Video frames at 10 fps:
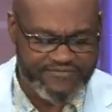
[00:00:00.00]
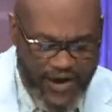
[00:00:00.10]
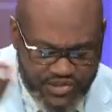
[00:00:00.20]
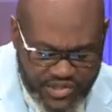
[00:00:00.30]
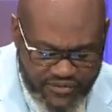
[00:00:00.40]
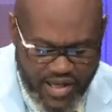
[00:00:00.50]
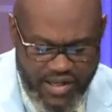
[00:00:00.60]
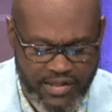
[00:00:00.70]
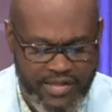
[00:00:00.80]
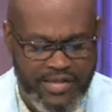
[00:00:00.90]
First of
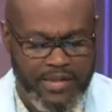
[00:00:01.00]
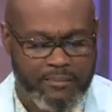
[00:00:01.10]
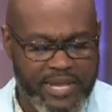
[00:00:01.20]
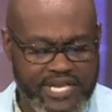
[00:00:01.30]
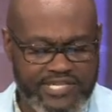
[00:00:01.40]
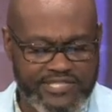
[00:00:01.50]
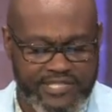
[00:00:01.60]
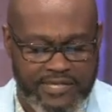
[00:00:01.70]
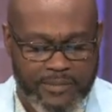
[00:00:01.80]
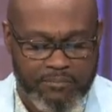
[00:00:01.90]
all, because
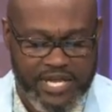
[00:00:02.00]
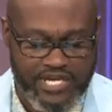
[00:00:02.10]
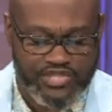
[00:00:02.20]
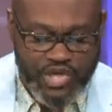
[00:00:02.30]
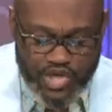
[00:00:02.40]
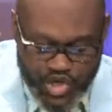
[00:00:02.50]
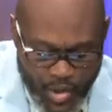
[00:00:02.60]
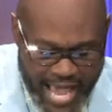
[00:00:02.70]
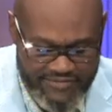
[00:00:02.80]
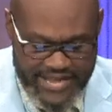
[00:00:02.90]

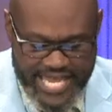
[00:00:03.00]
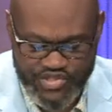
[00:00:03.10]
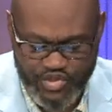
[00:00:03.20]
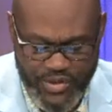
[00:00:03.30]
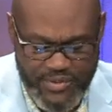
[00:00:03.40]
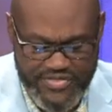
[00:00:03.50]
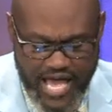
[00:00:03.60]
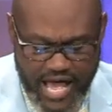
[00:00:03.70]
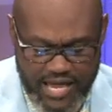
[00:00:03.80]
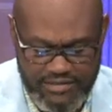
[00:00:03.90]
you have a history with
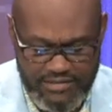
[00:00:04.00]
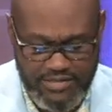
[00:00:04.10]
God.